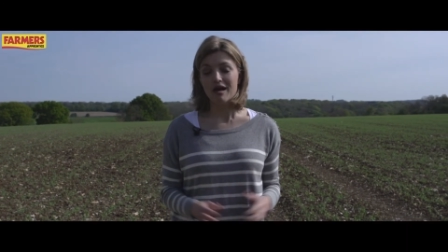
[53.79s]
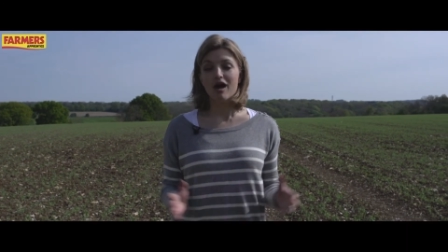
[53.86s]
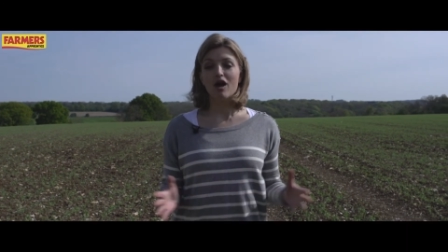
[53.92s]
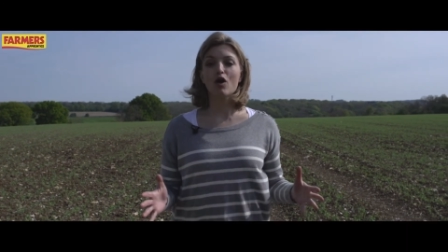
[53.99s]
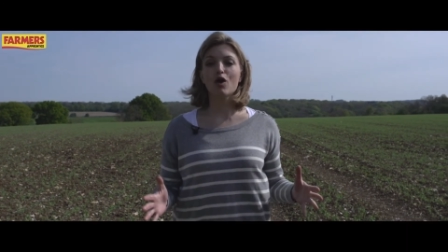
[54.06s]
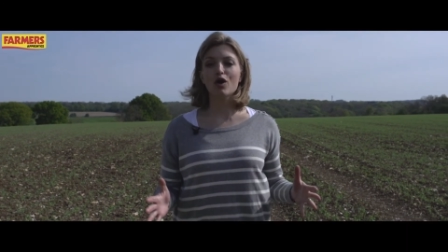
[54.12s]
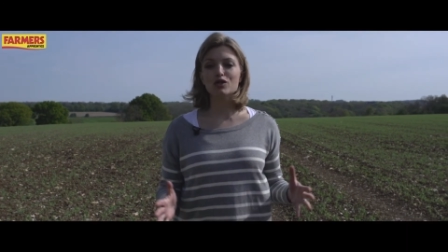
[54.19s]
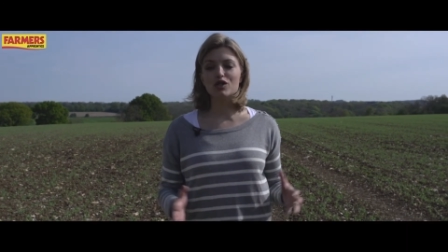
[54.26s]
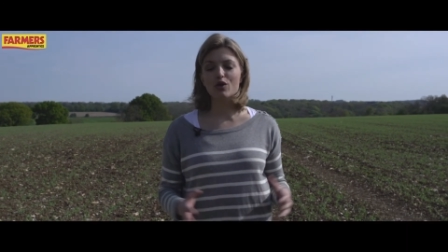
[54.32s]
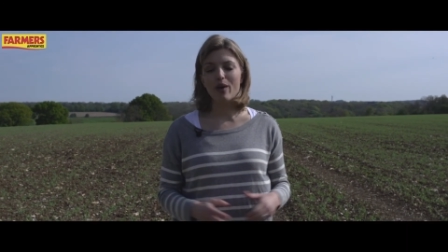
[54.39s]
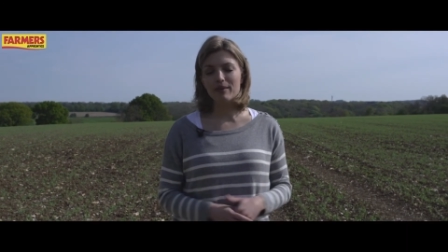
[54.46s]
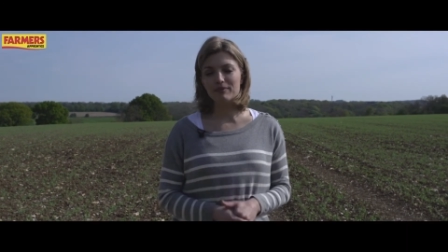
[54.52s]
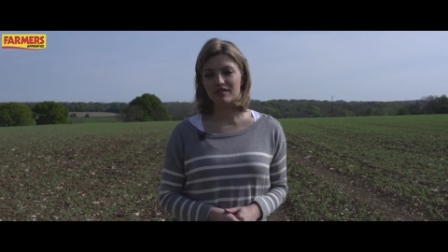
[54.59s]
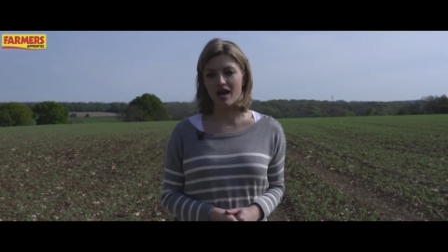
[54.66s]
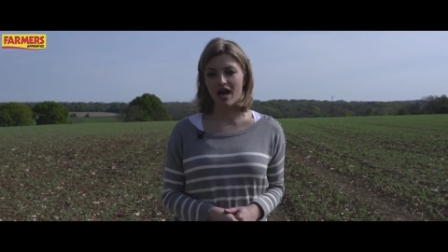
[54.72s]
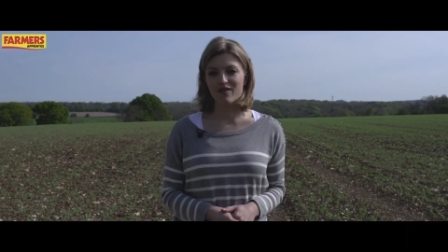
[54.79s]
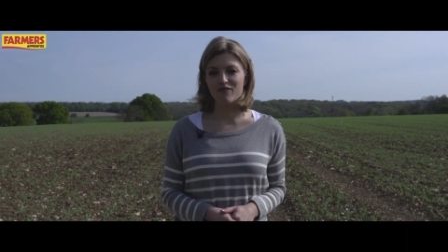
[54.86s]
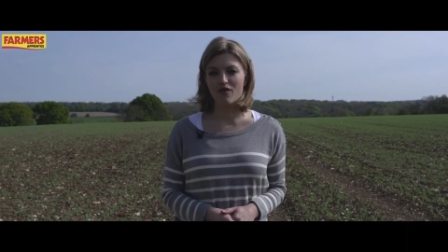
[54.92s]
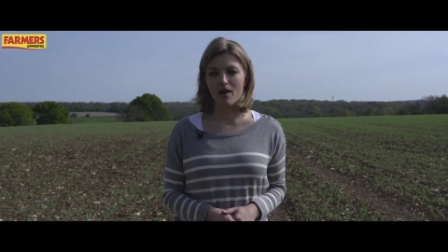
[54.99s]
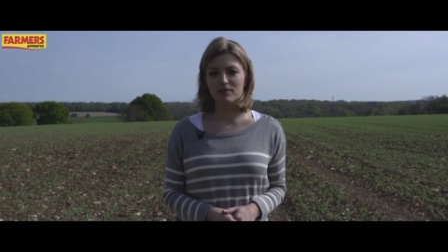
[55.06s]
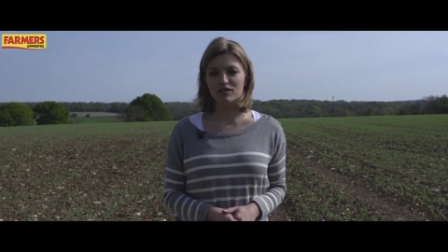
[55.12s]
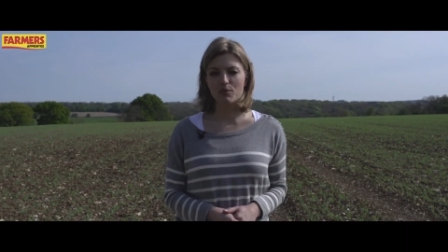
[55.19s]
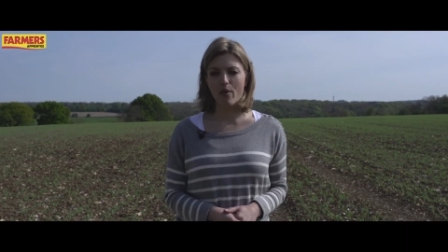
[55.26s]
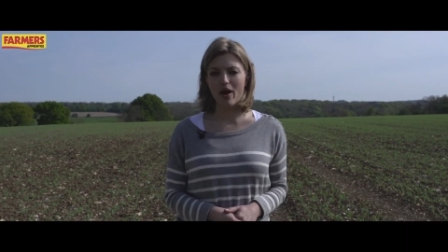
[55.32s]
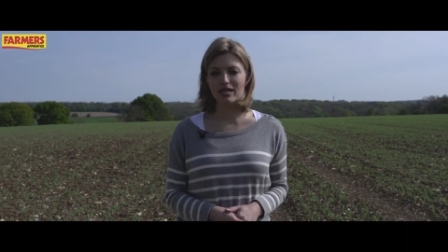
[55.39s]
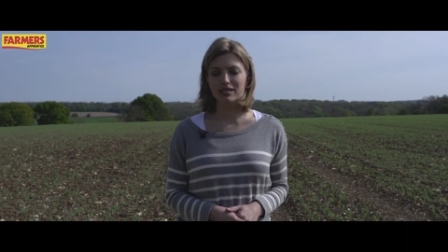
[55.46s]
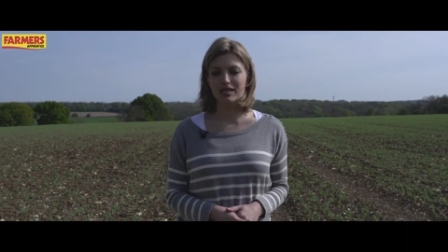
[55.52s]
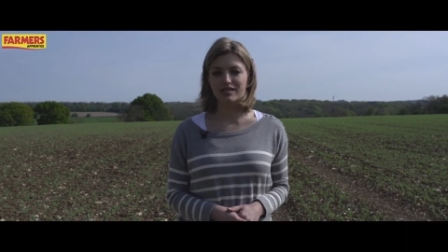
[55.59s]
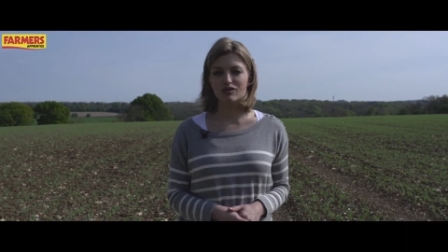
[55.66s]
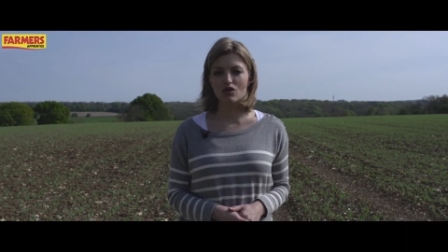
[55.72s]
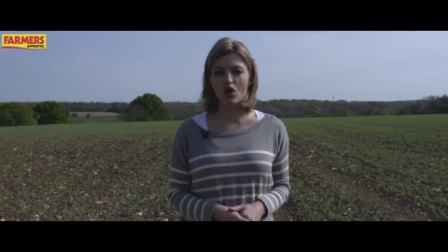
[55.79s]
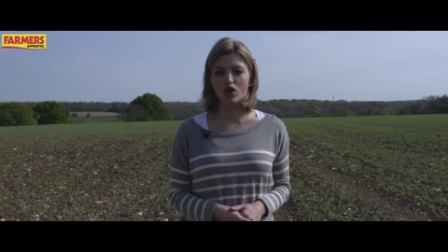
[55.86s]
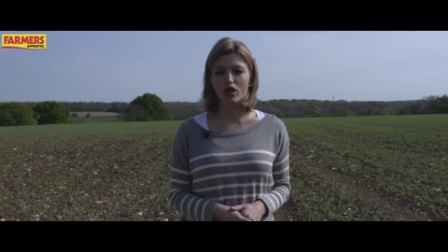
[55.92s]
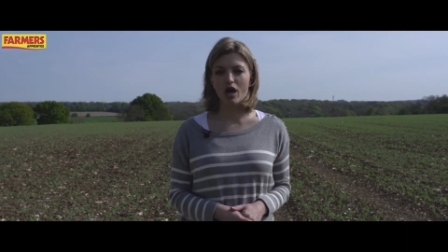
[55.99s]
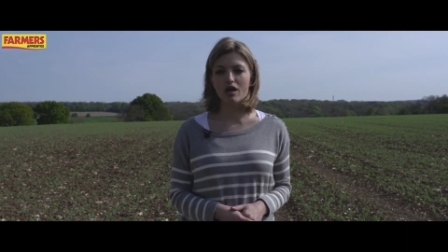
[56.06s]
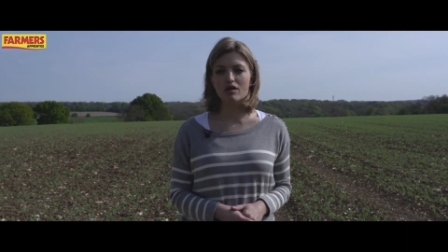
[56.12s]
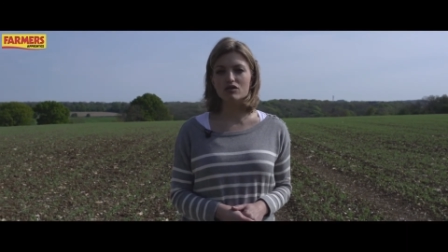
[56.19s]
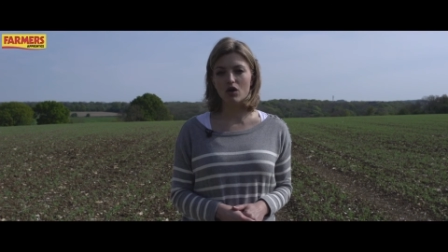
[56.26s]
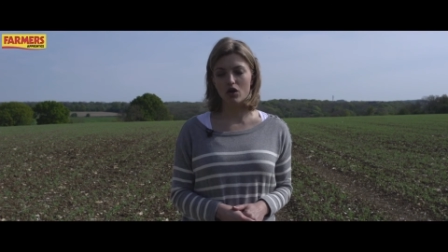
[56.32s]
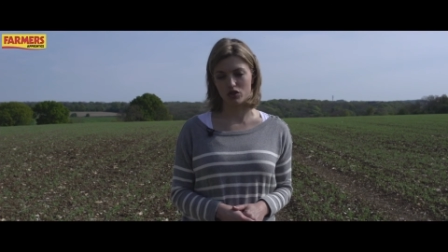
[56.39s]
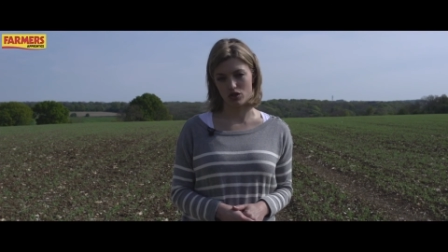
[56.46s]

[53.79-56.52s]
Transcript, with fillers: Log on to the website farmersapprentice.co.uk.